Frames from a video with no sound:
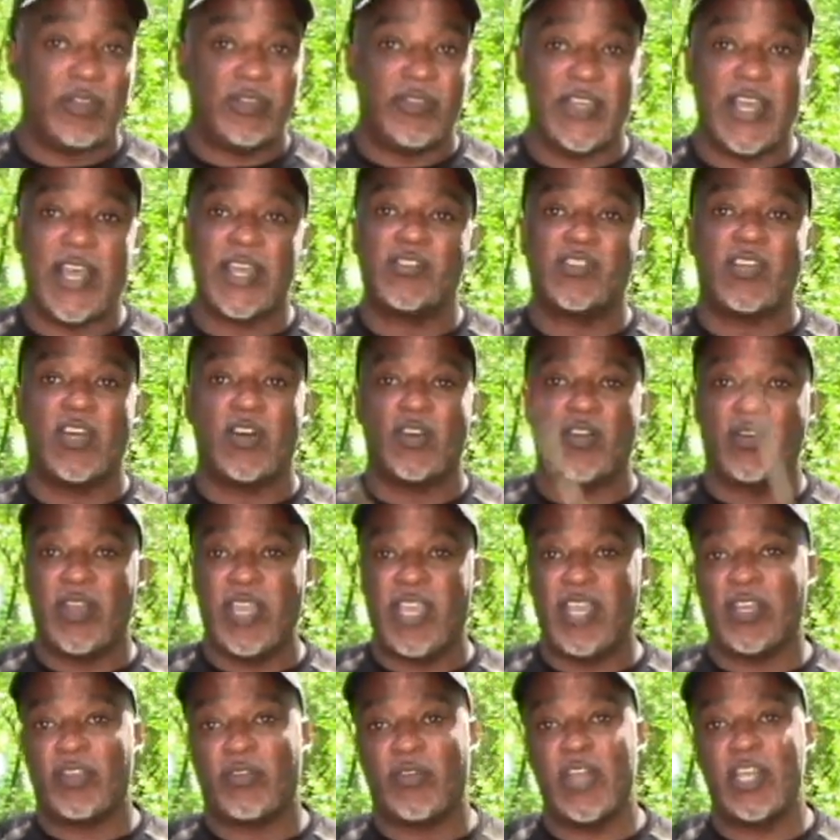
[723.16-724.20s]
that's going
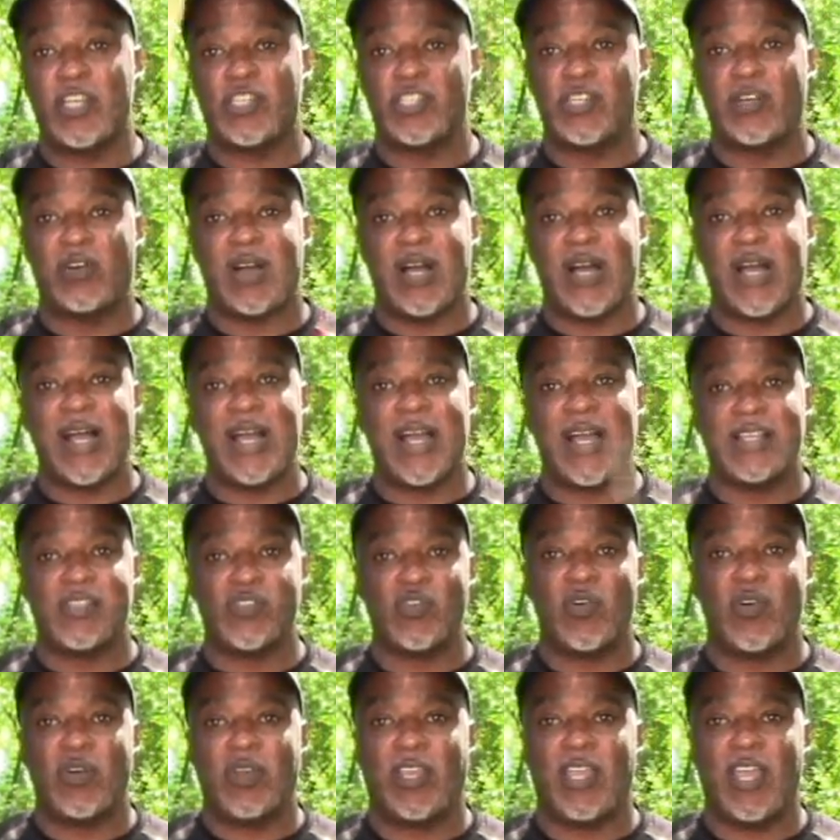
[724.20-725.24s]
to increase your odds
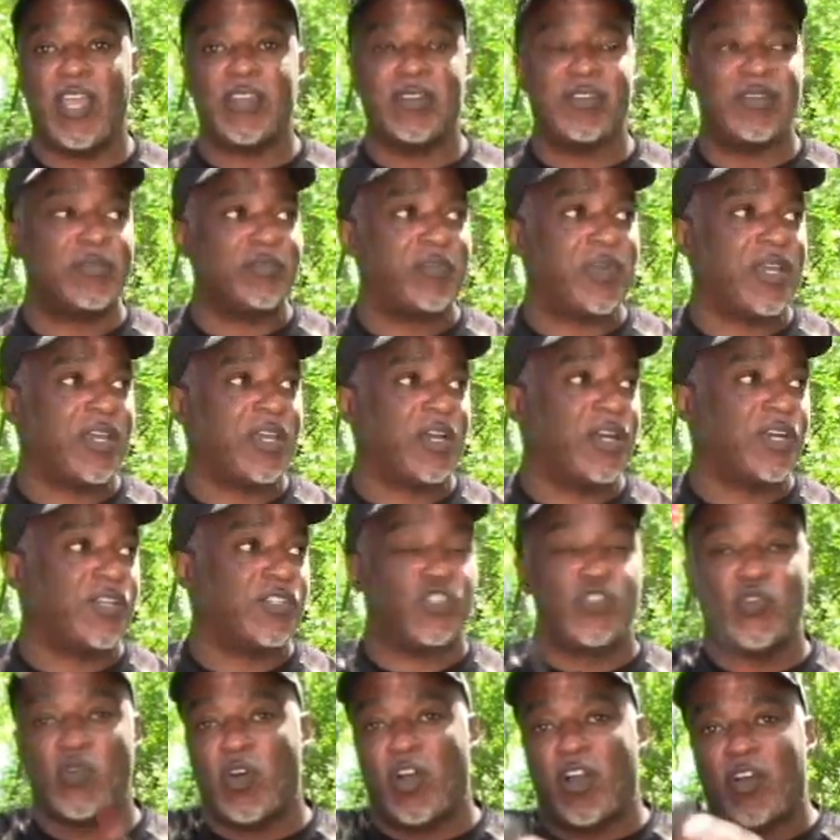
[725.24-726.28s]
on getting him,
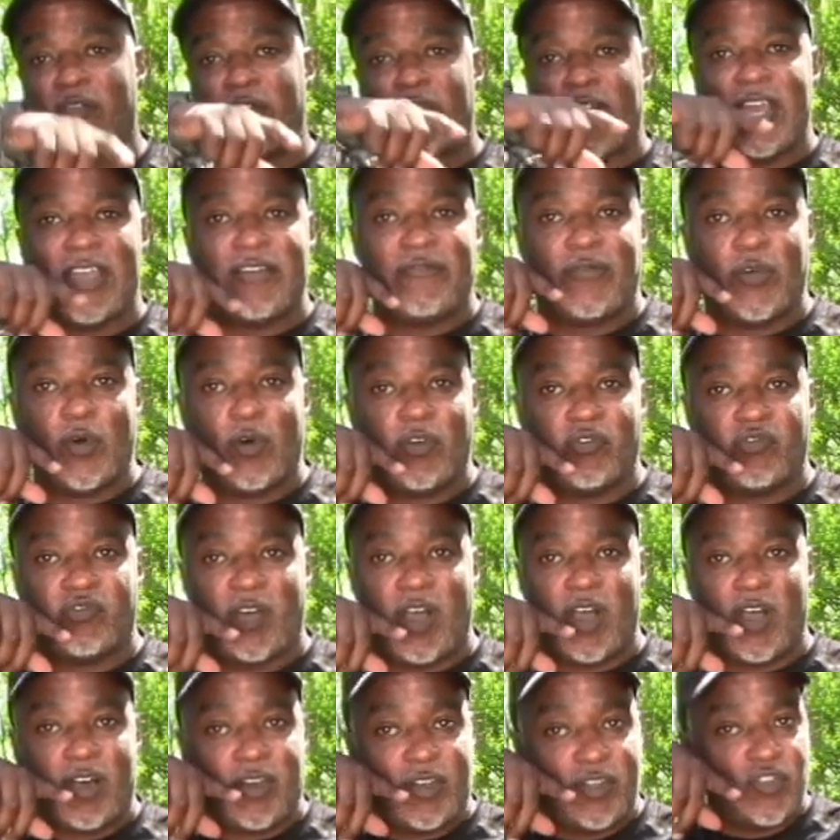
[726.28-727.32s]
because you already at full
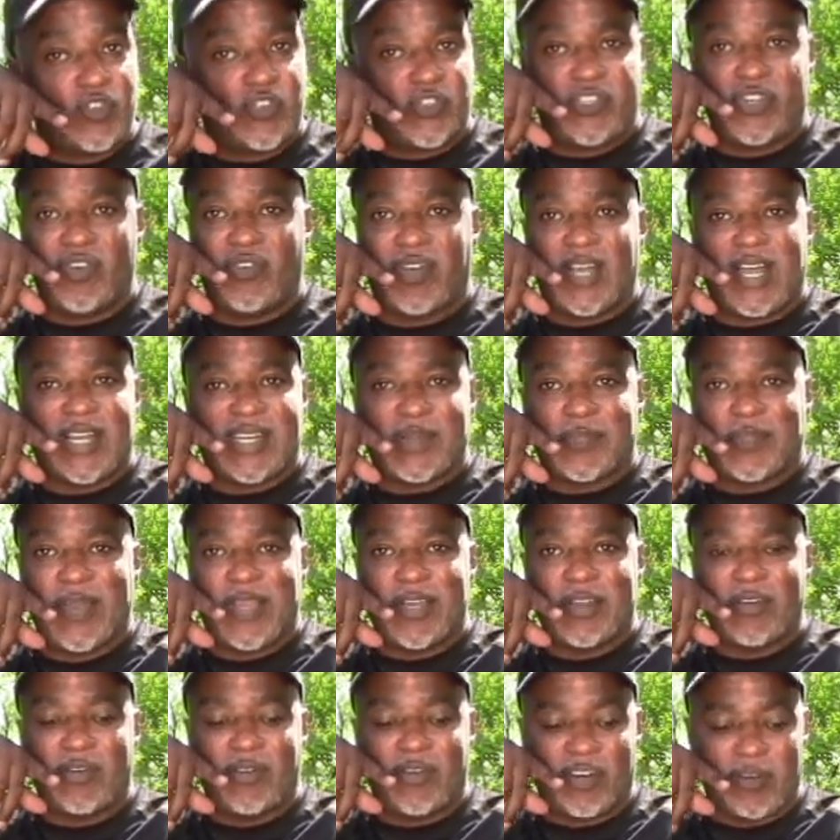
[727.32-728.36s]
draw and you still got the
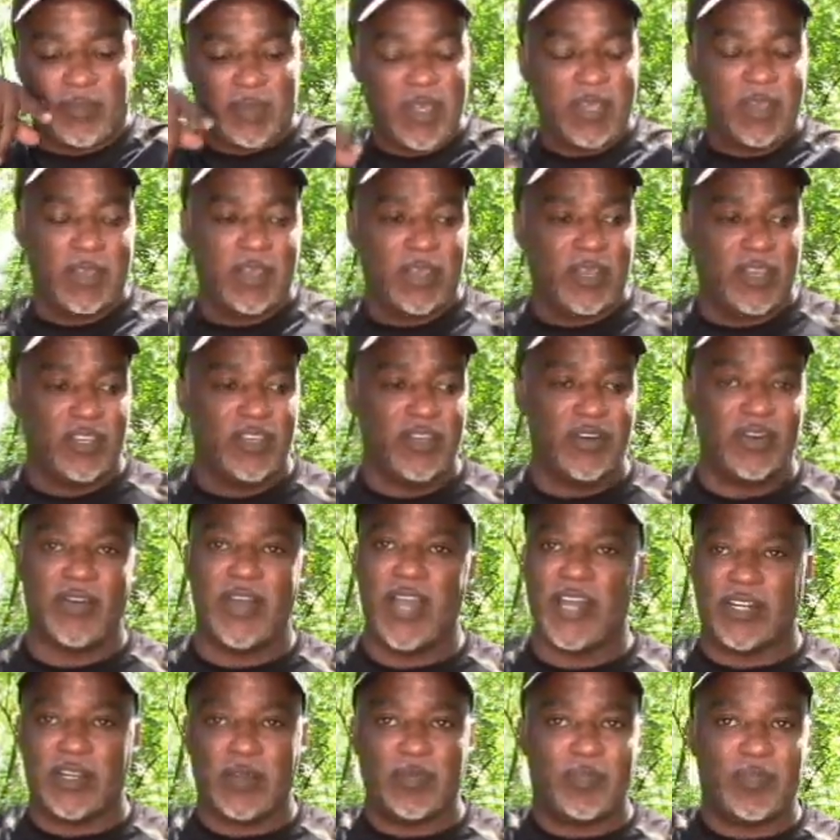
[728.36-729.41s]
pin on him. You don't
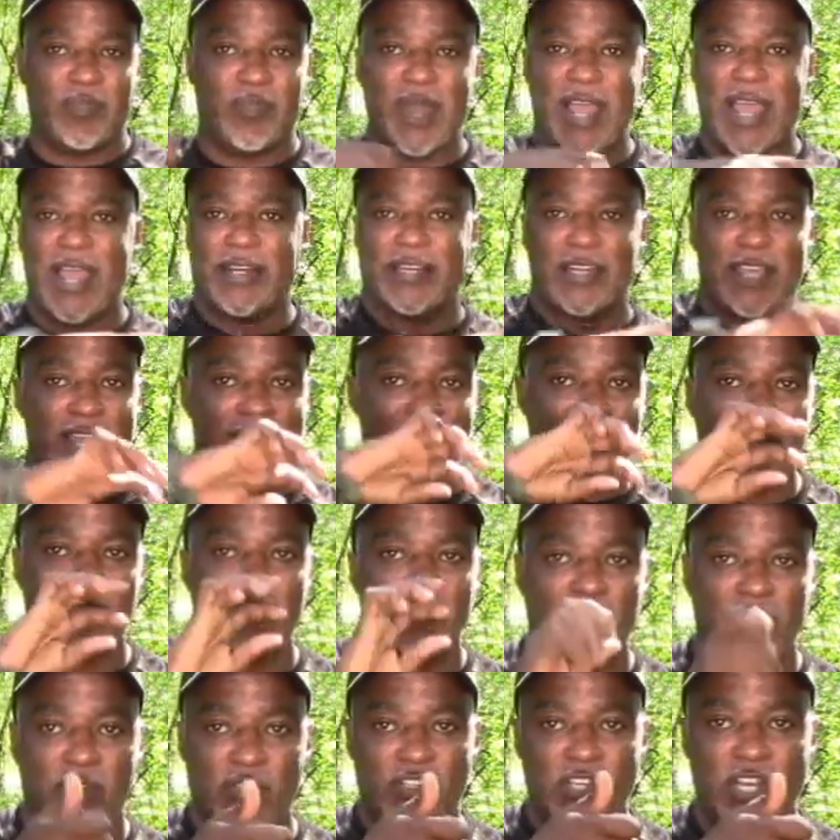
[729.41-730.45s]
have to back down,
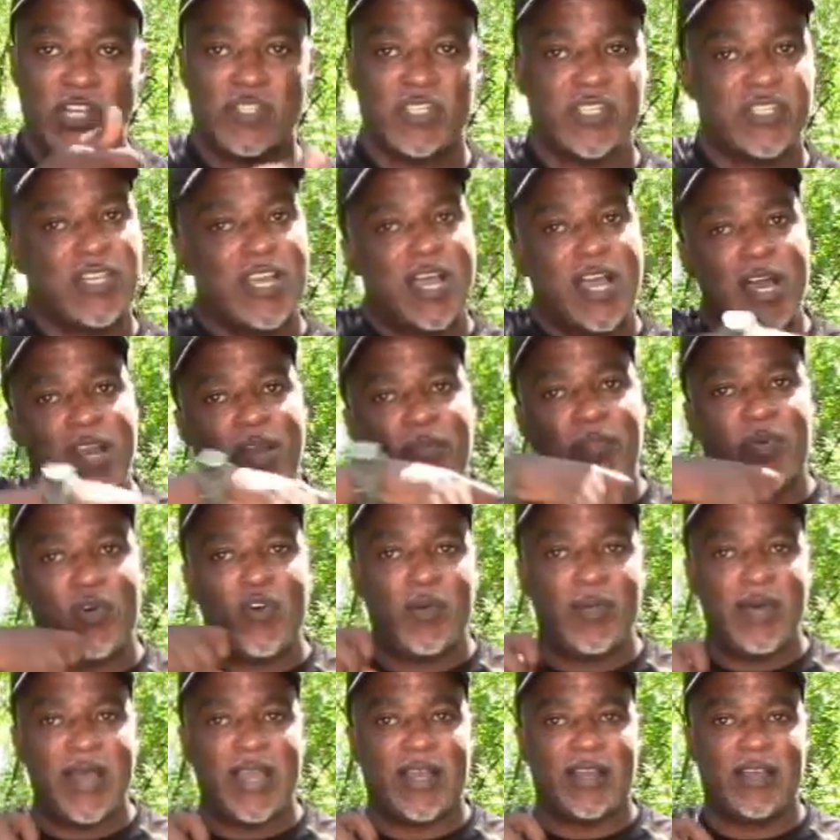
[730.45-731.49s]
adjust the dial, and
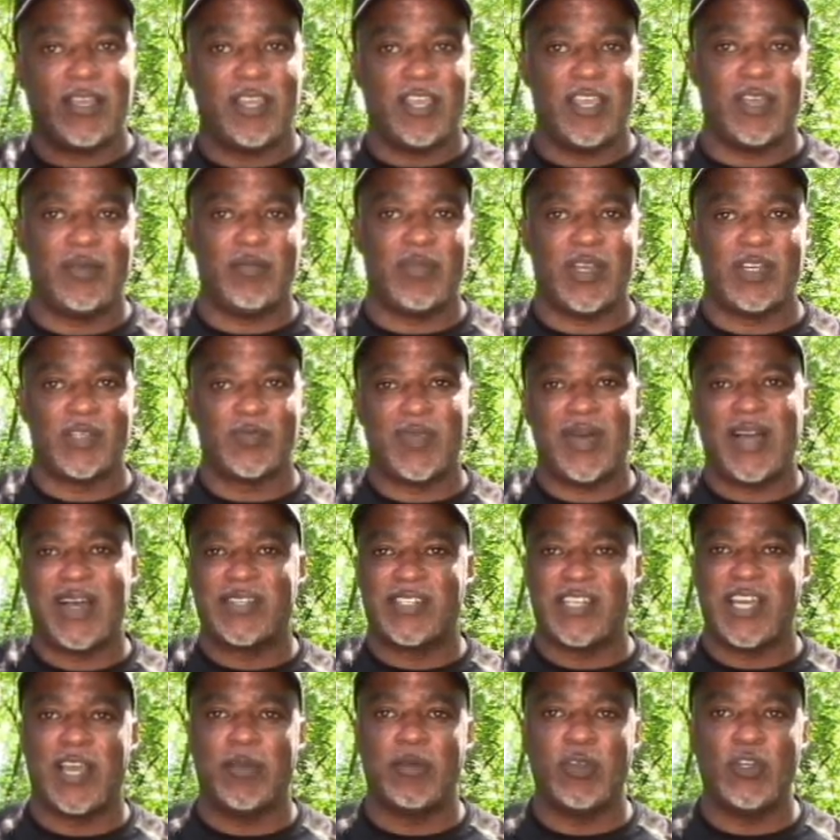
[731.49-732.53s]
pull back again, because by
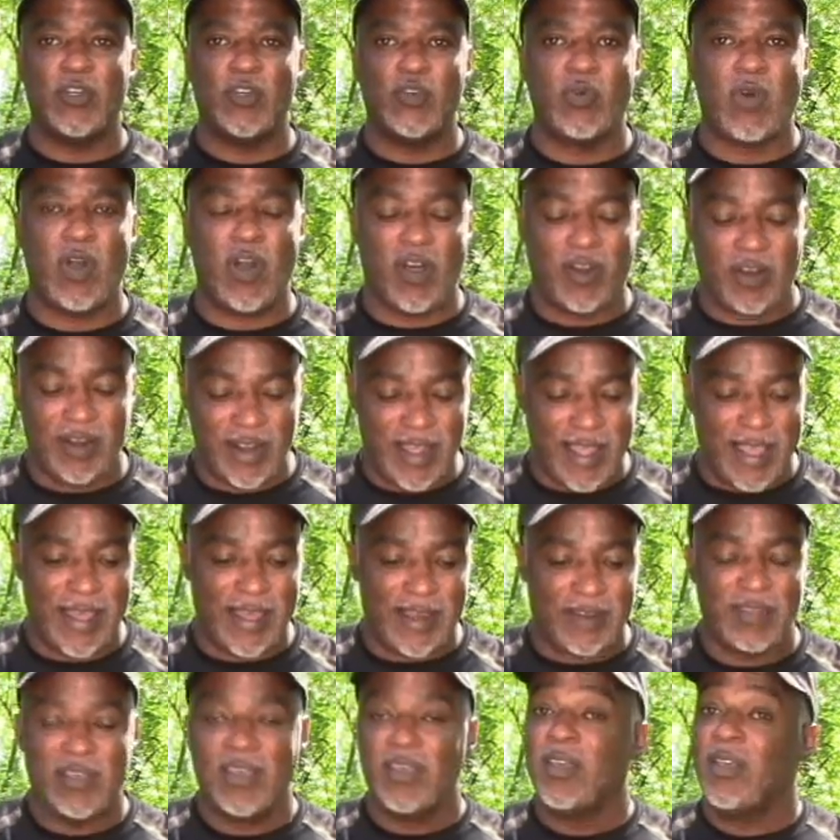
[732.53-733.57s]
the time you do all of
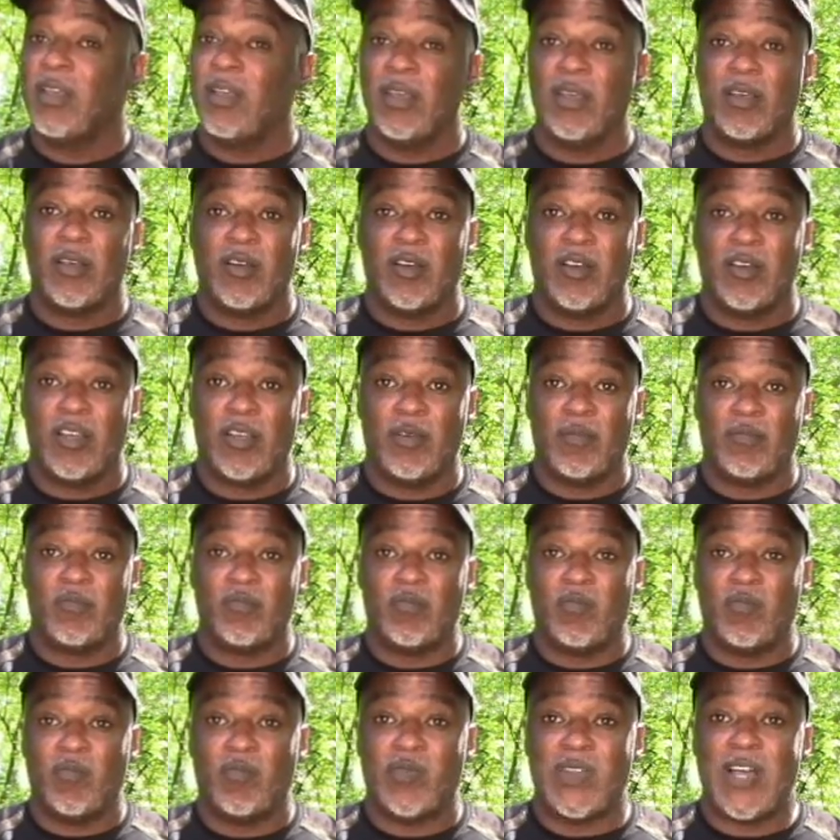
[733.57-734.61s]
that,
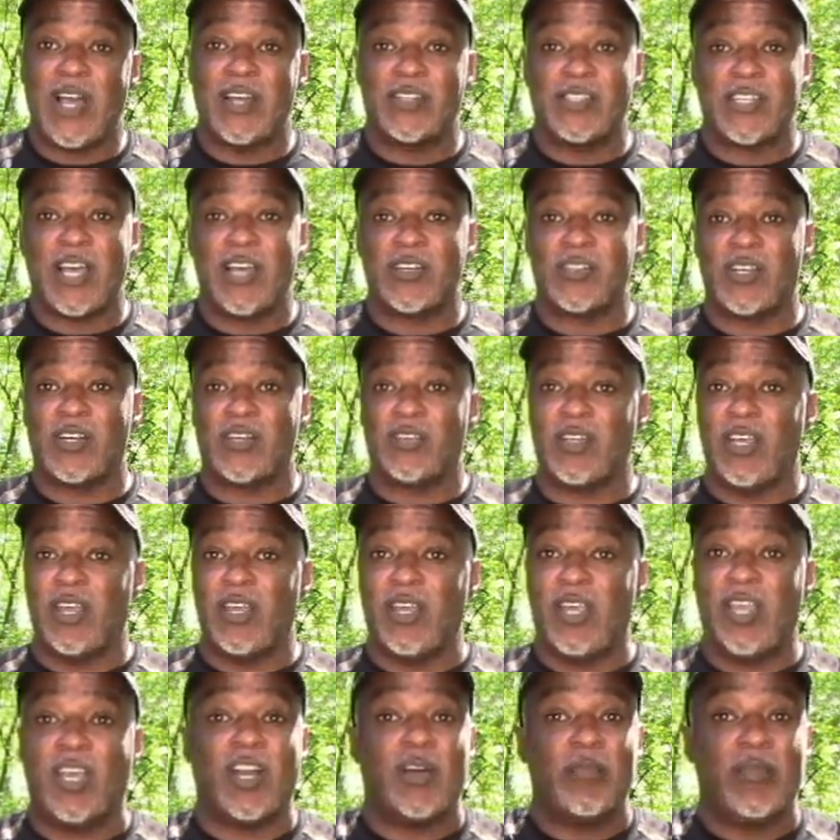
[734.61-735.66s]
9 times out of 10,
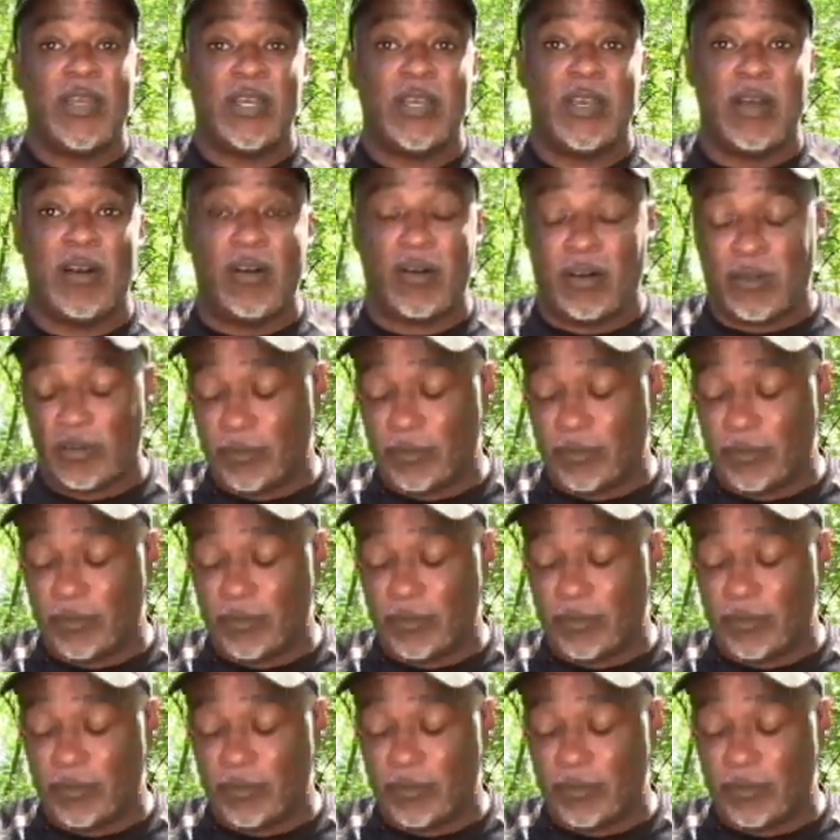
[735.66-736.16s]
he's going to be gone.